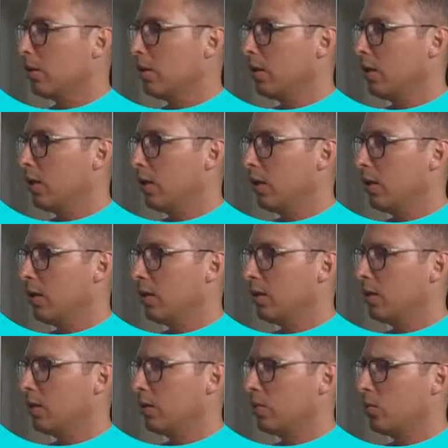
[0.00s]
And
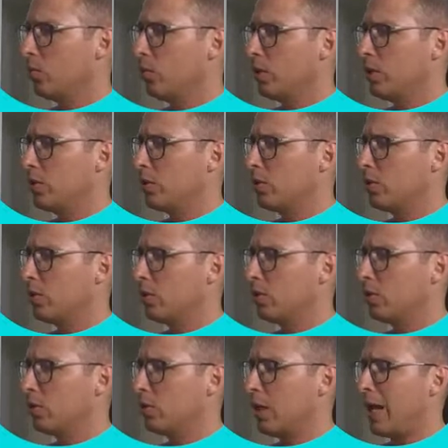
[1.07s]
we should
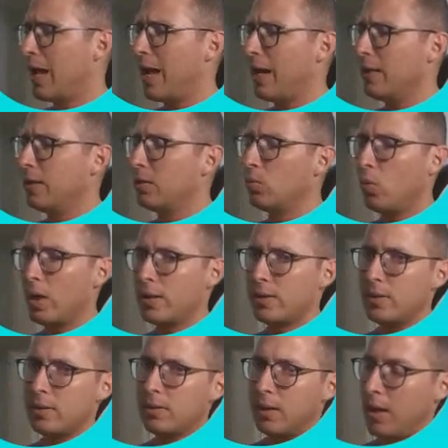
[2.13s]
hide it once
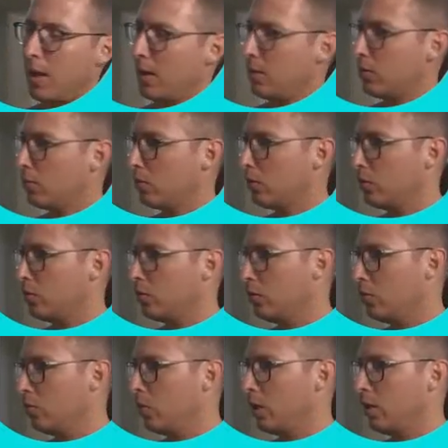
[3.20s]
it's canceled,
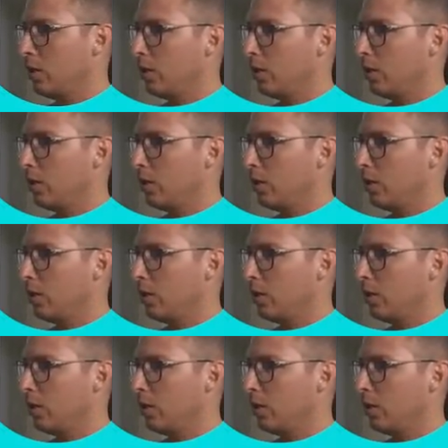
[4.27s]
shouldn't we?